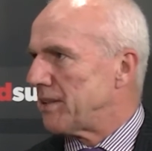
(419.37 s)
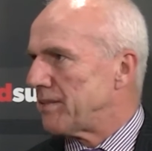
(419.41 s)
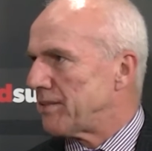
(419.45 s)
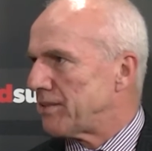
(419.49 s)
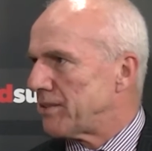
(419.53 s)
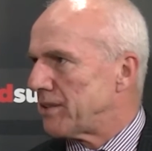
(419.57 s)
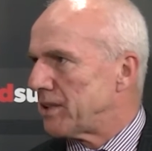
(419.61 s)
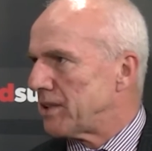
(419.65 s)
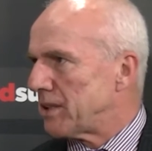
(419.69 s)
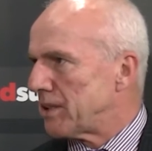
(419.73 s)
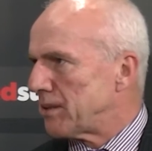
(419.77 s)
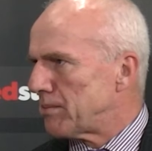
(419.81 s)

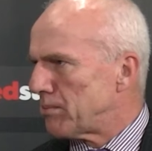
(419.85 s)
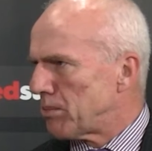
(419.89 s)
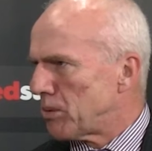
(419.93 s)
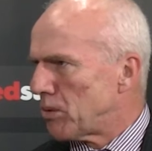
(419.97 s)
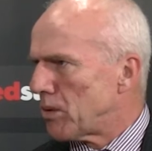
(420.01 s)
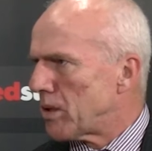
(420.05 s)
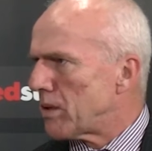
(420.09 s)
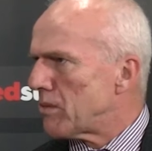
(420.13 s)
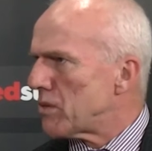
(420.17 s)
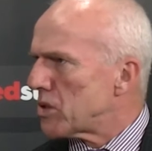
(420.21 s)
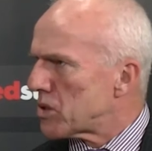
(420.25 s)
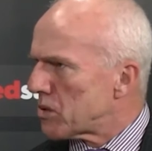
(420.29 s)
if the
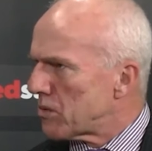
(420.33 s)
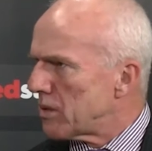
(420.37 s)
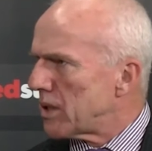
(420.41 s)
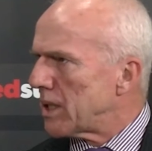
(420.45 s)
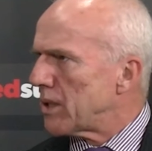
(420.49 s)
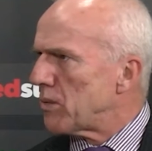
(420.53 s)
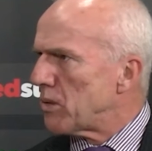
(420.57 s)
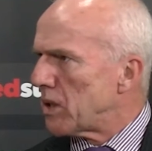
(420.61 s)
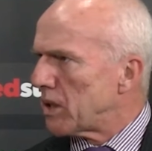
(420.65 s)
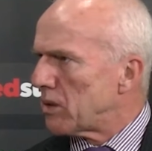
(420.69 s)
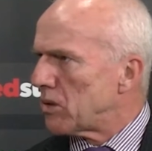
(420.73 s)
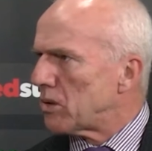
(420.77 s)
employer was
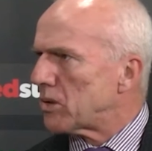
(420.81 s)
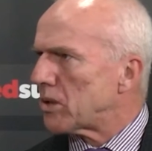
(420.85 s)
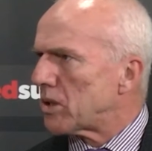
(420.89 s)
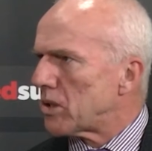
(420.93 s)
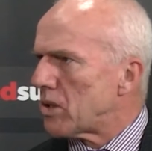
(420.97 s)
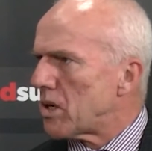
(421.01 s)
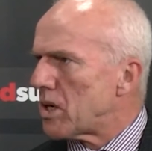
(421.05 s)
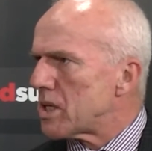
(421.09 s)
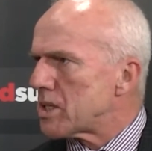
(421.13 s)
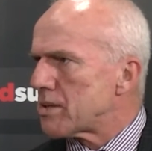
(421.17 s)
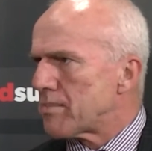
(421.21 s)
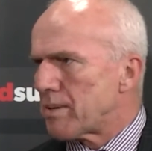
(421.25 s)
really well
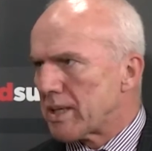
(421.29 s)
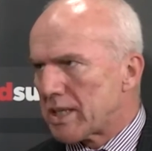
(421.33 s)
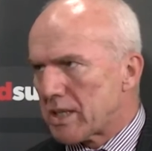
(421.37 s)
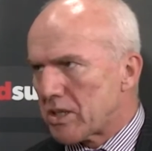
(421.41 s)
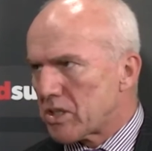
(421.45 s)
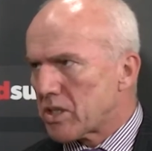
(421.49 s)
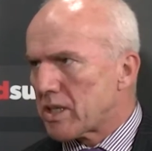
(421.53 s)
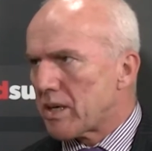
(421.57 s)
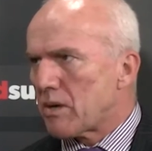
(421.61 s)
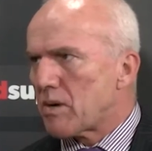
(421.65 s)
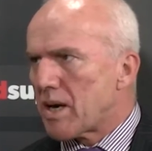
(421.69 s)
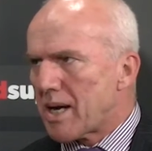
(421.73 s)
organised
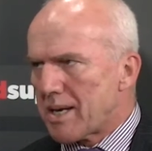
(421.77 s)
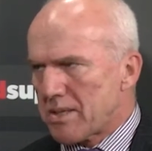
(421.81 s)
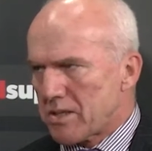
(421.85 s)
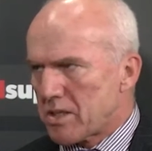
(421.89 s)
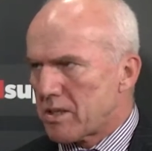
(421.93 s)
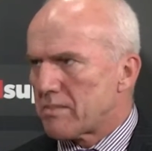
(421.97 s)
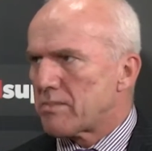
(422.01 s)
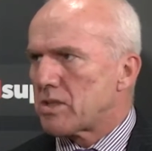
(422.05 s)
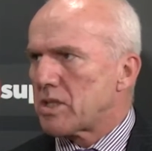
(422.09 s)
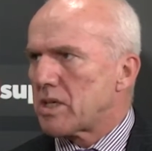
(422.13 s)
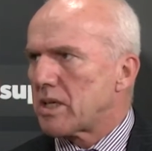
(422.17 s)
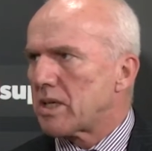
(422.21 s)
because there are
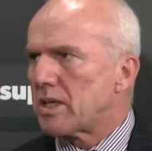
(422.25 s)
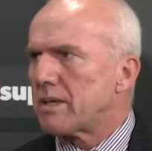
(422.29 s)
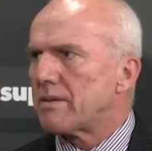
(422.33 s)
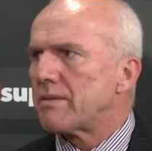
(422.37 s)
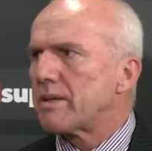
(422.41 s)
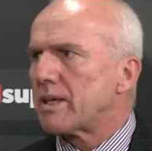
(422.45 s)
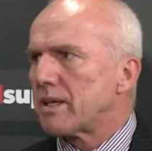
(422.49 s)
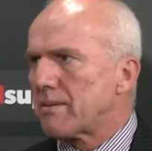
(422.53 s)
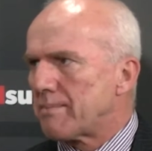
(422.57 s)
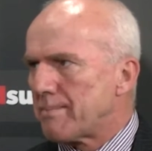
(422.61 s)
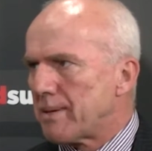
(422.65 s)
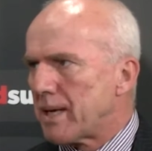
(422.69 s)
some
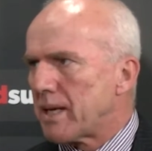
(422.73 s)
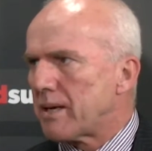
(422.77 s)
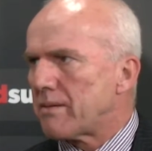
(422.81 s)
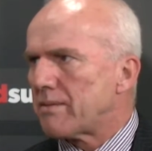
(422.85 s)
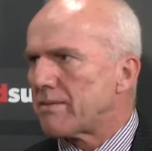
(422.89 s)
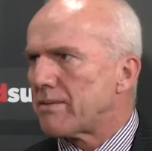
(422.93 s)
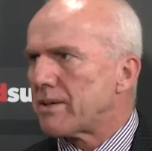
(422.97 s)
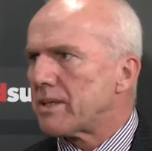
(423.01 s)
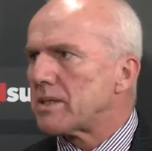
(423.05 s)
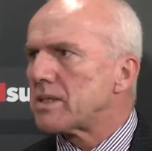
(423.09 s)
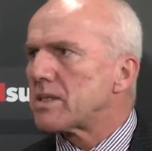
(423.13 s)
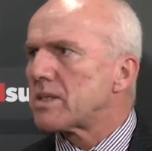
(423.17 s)
significant
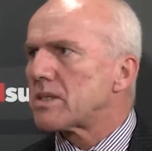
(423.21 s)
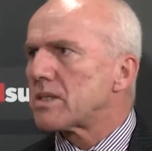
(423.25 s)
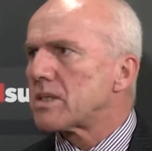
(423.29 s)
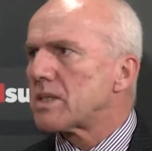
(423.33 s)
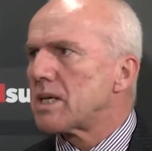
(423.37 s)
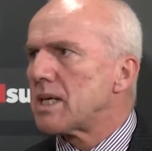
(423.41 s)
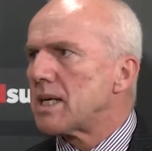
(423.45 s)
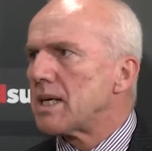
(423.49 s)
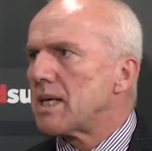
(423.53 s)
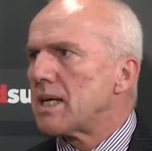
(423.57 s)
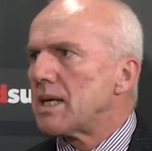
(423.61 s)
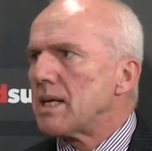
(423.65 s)

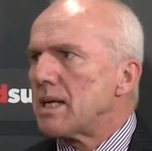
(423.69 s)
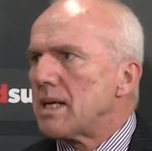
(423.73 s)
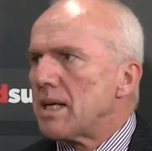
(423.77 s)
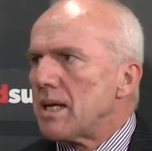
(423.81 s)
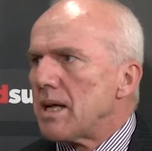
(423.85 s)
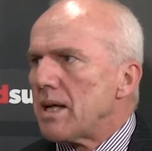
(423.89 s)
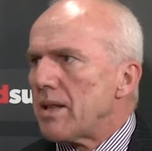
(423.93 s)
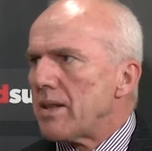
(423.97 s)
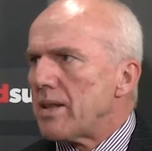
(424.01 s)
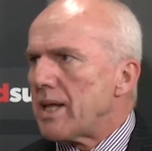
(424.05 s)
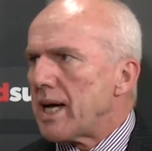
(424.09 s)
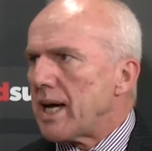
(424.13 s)
benefits
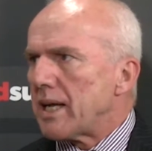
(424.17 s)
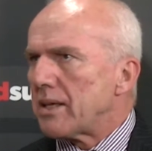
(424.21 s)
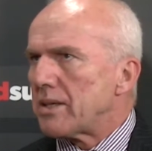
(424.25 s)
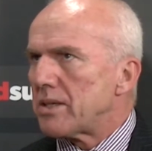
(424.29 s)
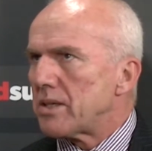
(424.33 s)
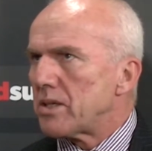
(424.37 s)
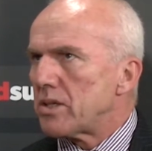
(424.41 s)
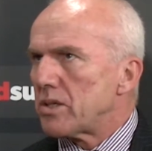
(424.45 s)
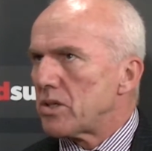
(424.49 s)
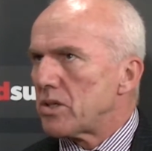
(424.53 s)
that